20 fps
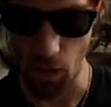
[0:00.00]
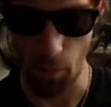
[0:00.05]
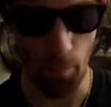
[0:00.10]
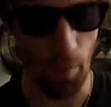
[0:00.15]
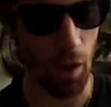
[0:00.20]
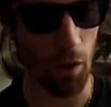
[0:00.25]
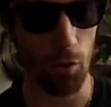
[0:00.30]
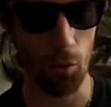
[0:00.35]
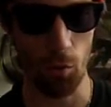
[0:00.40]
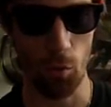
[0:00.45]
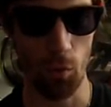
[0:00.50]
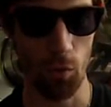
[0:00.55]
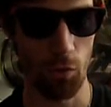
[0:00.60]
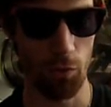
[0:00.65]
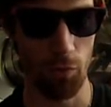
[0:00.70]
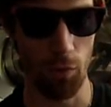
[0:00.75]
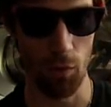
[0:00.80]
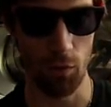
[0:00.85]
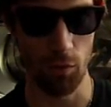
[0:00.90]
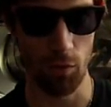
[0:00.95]
buy your oil
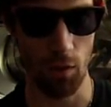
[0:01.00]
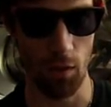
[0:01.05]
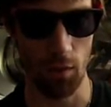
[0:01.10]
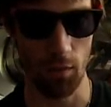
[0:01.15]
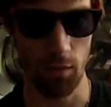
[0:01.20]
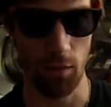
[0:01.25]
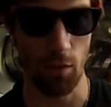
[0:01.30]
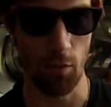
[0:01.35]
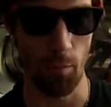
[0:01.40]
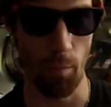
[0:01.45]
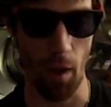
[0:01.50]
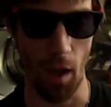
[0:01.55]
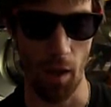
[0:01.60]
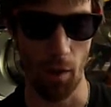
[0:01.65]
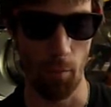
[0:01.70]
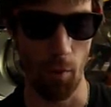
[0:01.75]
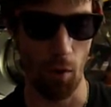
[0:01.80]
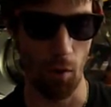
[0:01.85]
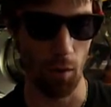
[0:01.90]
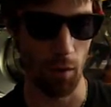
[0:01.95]
filters and all that stuff. Buy
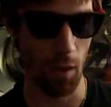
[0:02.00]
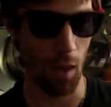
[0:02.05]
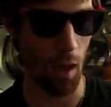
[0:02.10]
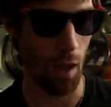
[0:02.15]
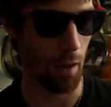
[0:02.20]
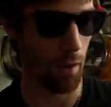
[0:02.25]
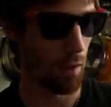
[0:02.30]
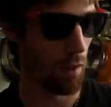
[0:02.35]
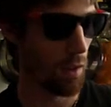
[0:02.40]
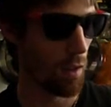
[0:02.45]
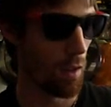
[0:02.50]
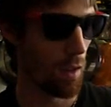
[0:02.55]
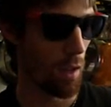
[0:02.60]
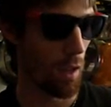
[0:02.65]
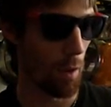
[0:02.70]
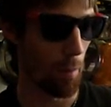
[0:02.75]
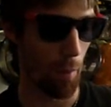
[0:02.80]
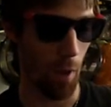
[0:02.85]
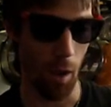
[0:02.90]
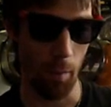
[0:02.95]
them all online.
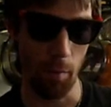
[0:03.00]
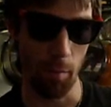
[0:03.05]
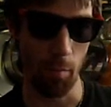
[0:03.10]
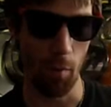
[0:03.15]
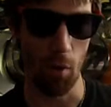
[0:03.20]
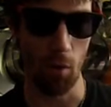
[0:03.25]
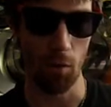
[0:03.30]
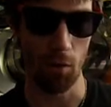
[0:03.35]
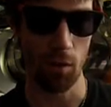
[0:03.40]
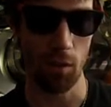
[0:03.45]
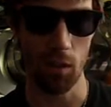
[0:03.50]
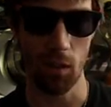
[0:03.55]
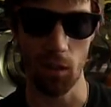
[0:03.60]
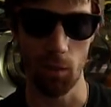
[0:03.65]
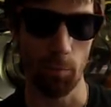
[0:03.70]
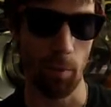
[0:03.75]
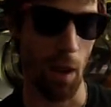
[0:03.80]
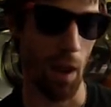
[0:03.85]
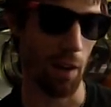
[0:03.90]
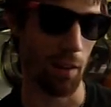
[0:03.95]
Buy them in bulk. Get
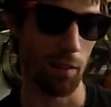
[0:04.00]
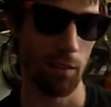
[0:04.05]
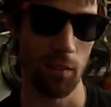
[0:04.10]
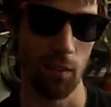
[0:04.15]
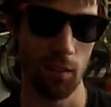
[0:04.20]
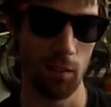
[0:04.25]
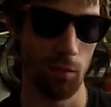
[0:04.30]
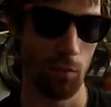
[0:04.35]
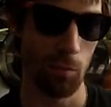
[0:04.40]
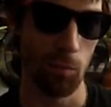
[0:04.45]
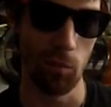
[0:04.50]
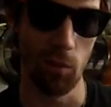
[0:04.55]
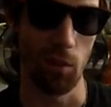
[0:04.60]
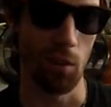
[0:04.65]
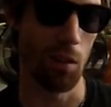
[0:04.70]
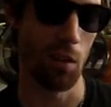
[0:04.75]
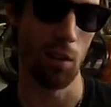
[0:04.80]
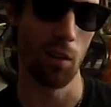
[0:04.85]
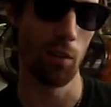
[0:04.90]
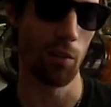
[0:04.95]
a pack of six of them if you're
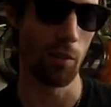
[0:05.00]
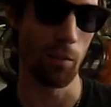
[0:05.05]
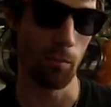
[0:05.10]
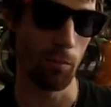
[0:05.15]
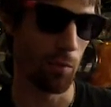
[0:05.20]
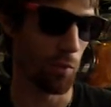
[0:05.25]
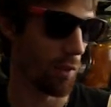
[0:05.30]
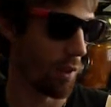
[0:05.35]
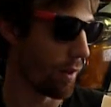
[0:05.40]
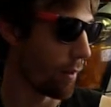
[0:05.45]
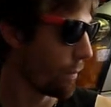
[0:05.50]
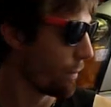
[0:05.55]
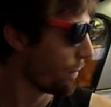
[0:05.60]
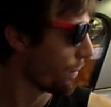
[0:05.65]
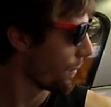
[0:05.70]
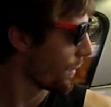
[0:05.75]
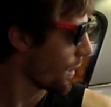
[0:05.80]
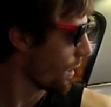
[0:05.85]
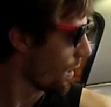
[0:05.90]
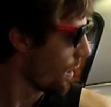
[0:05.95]
going to use them. So
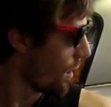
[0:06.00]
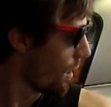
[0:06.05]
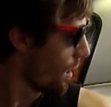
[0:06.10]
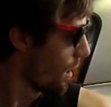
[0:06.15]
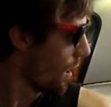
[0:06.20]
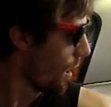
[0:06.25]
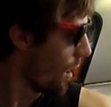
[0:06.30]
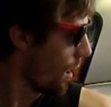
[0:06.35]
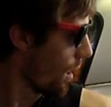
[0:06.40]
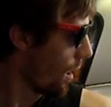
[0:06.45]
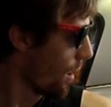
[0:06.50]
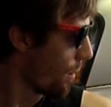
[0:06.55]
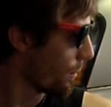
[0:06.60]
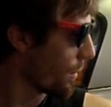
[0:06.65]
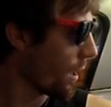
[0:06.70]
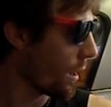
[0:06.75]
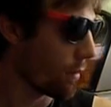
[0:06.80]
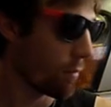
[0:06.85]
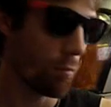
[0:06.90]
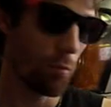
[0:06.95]
um,
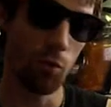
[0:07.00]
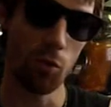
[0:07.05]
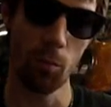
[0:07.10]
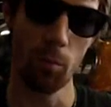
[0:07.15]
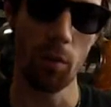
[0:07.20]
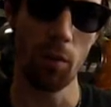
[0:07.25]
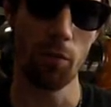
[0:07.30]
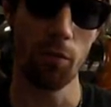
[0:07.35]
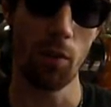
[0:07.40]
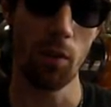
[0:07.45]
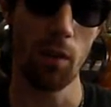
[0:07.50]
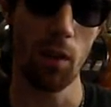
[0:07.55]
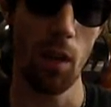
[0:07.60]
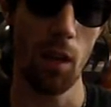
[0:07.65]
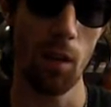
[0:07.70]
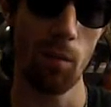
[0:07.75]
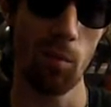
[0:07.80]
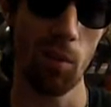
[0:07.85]
yeah, should be a fun day,